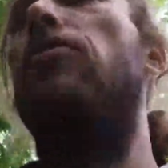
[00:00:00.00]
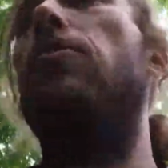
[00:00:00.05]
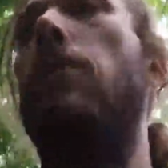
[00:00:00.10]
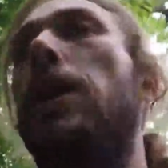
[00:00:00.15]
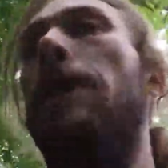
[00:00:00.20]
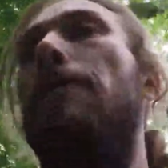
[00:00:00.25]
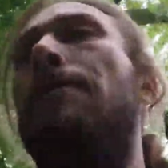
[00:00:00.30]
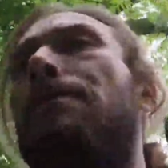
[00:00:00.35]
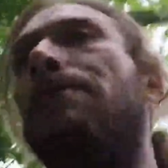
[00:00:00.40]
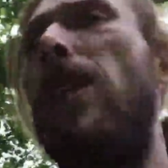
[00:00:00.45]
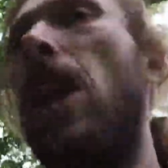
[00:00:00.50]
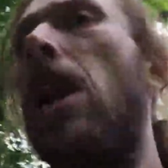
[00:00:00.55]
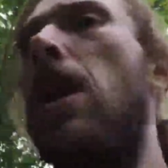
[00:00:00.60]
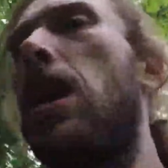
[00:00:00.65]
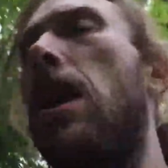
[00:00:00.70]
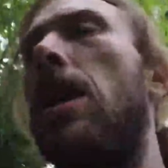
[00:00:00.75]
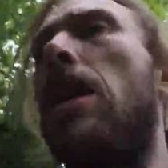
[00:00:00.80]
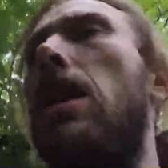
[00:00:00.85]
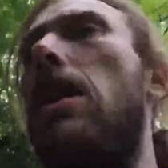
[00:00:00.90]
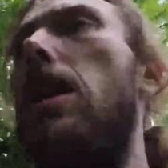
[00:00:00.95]
But
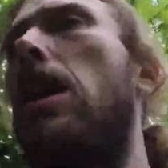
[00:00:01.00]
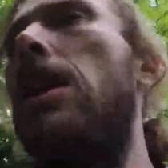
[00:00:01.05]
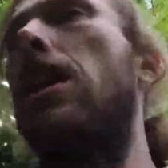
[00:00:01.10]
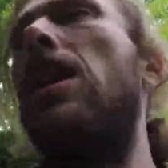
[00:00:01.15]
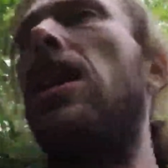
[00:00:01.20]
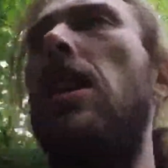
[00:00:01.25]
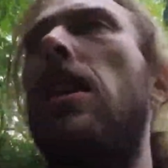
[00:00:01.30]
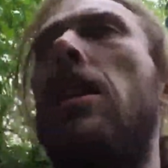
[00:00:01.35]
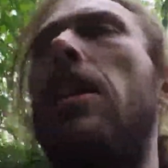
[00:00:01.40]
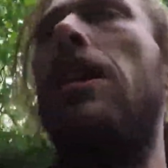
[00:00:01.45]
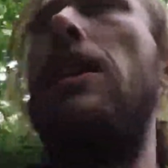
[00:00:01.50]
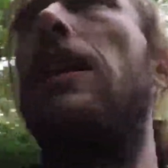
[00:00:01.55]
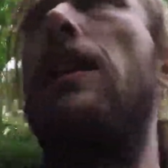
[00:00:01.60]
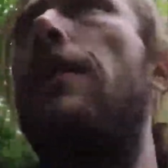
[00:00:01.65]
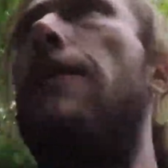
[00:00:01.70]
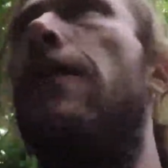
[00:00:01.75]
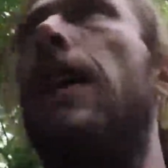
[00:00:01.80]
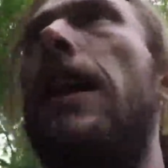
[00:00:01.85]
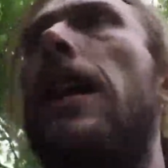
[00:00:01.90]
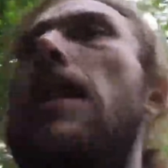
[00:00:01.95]
you know,
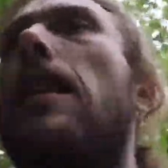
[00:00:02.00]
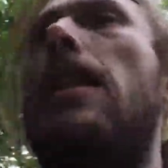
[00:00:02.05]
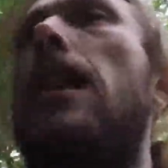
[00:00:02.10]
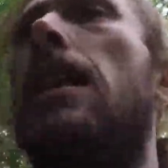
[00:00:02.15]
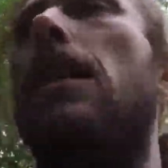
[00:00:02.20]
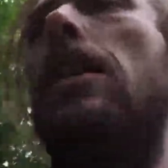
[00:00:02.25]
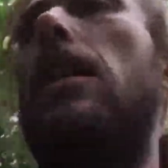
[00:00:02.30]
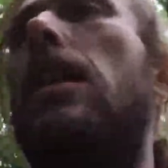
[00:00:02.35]
if anything,